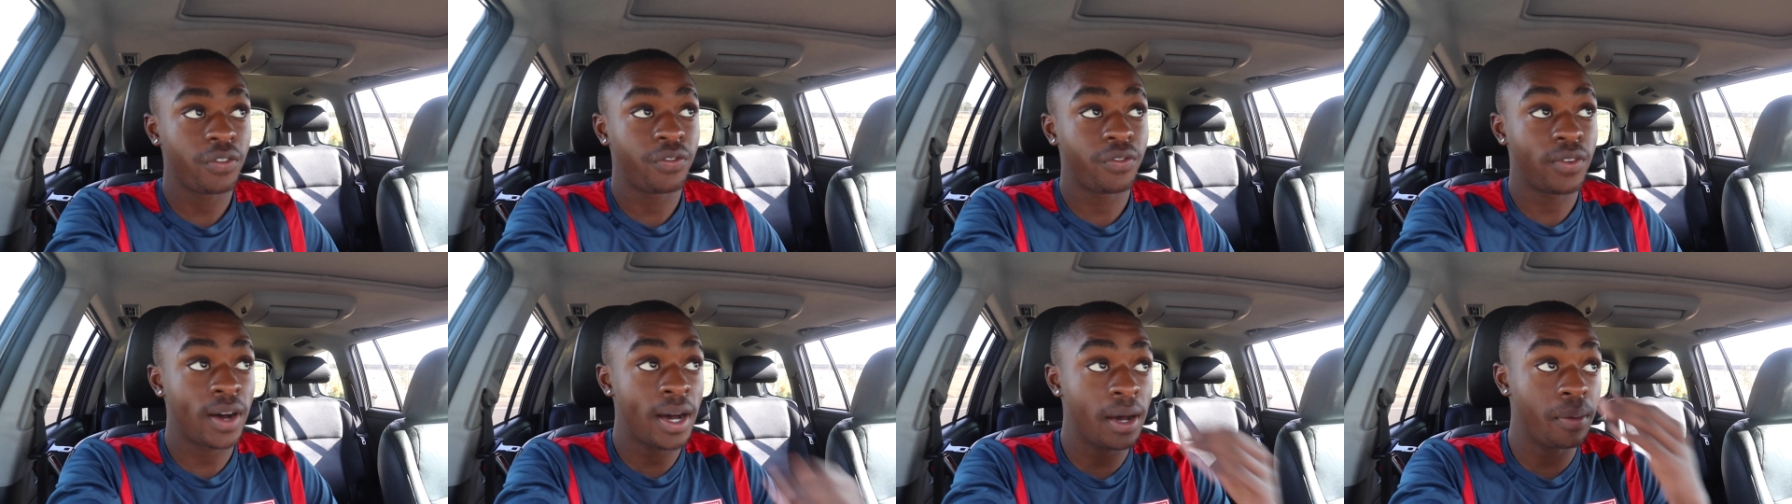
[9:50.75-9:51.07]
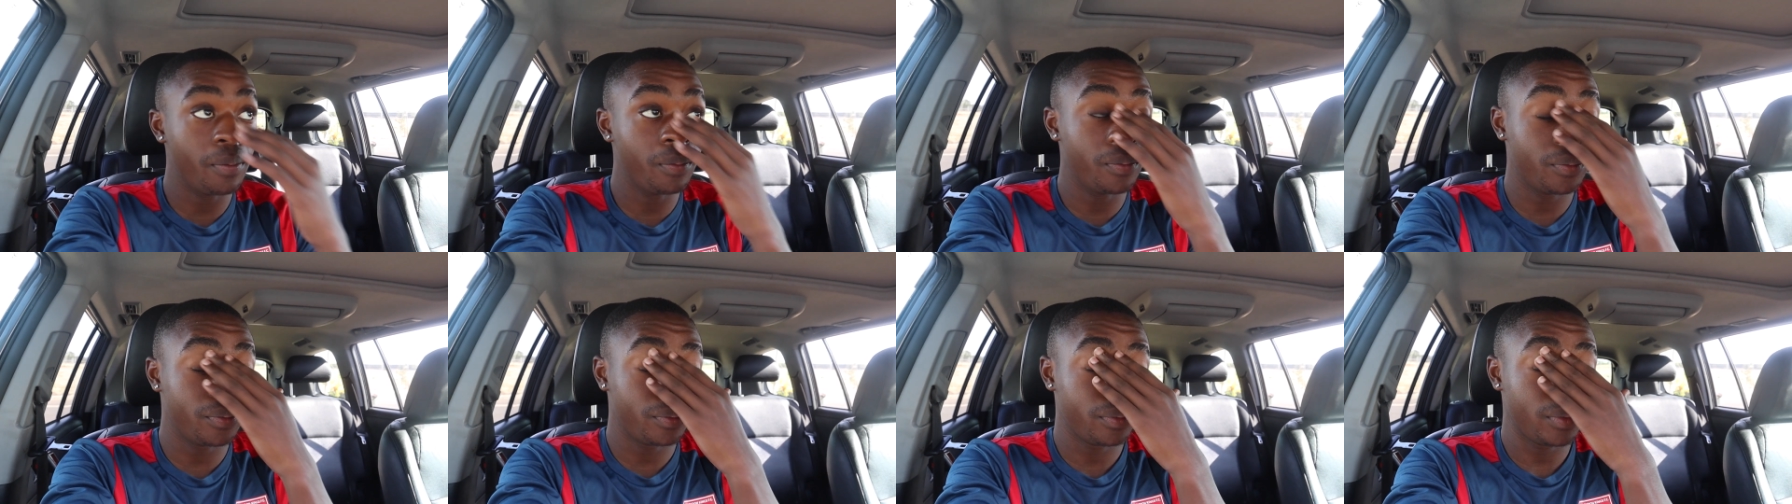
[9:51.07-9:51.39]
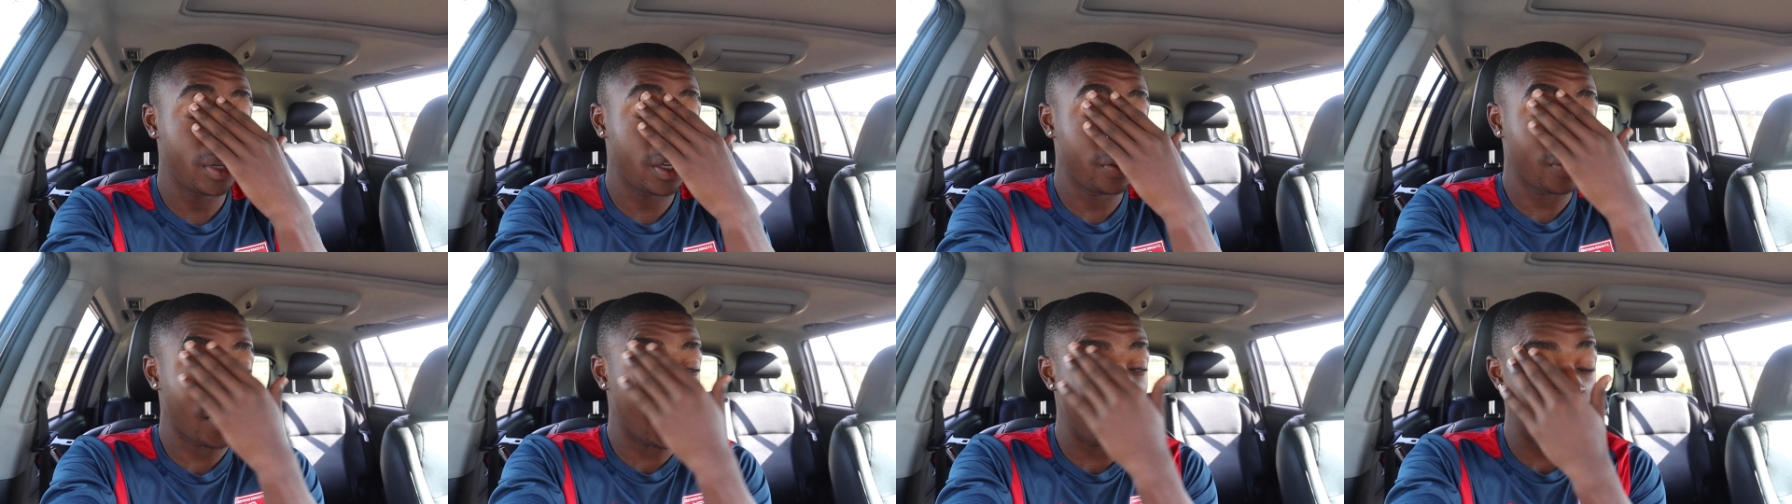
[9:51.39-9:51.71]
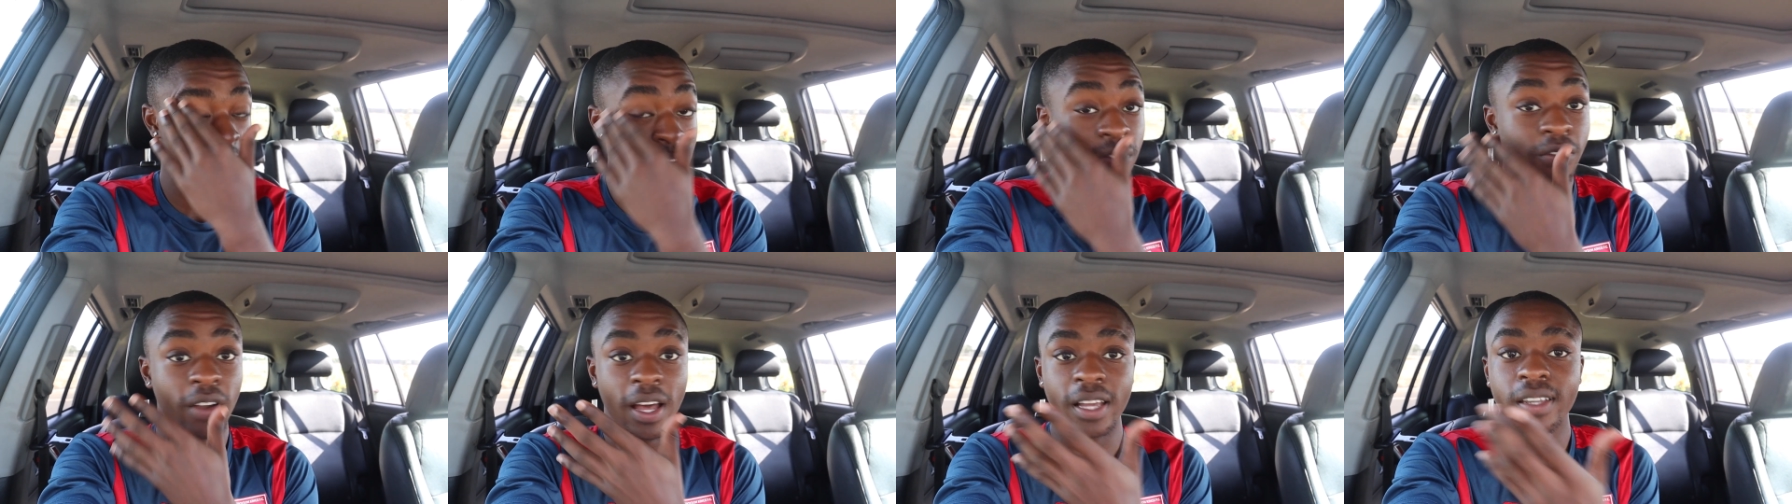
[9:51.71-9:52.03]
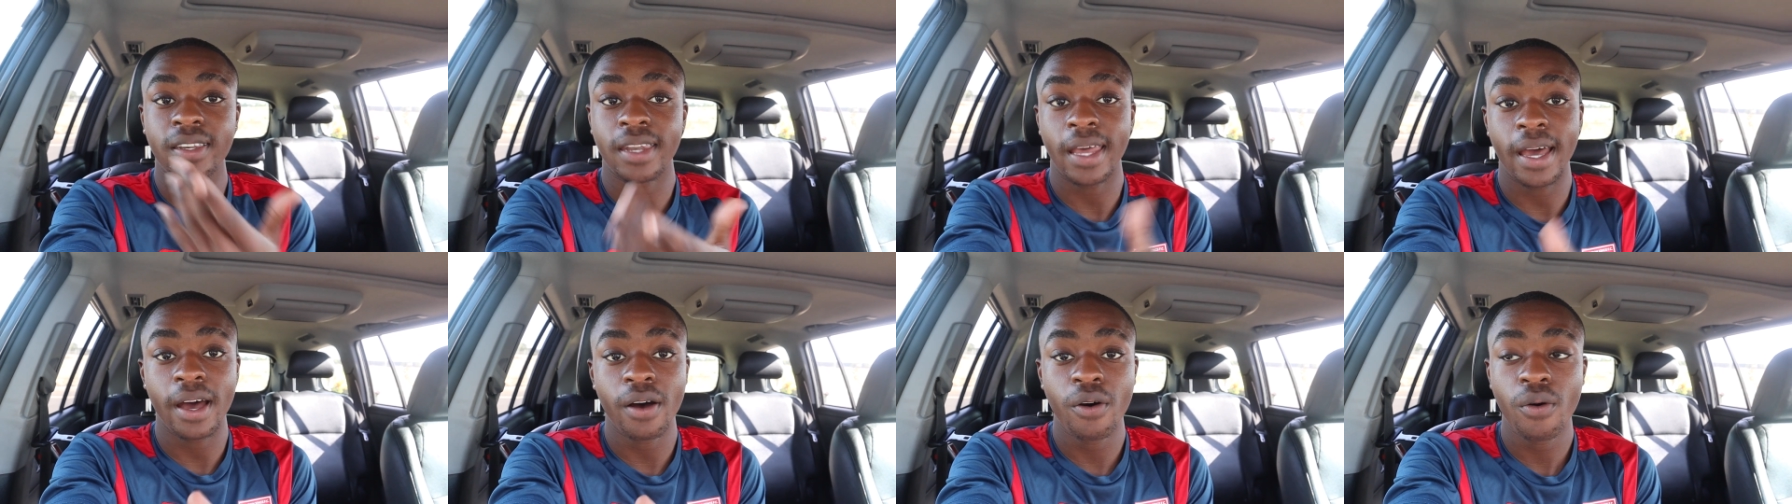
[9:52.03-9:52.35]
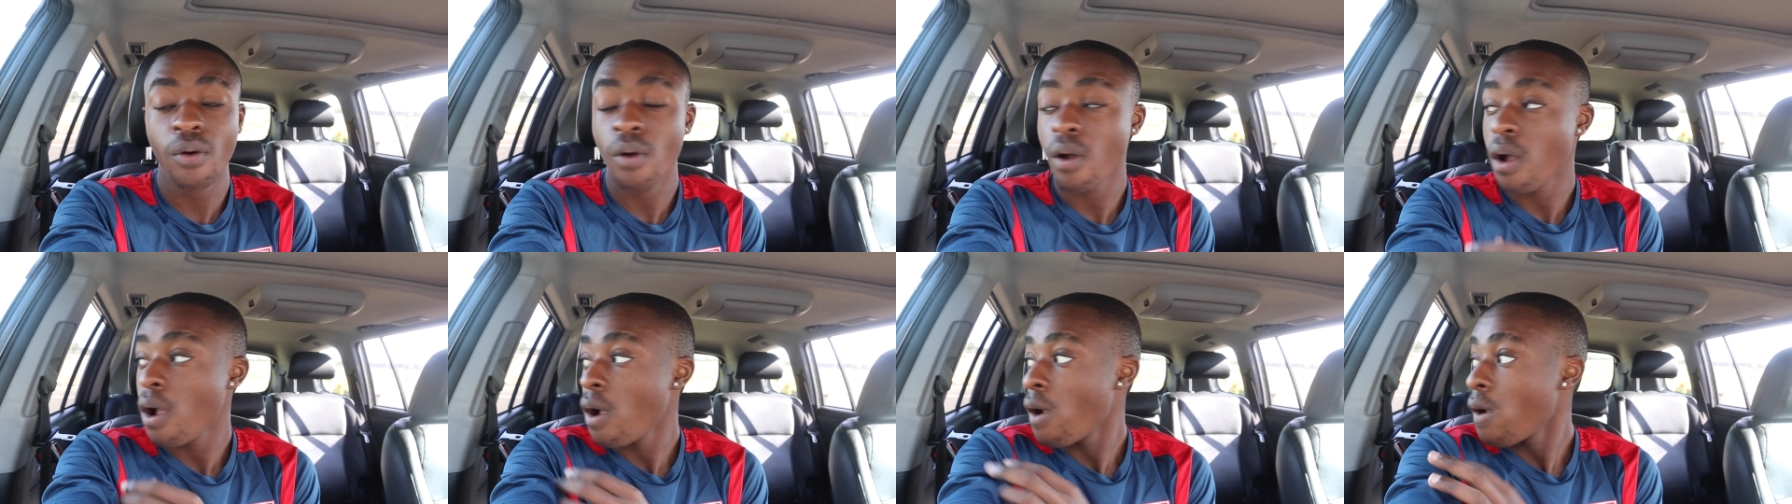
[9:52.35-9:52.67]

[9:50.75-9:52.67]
if I leave like now.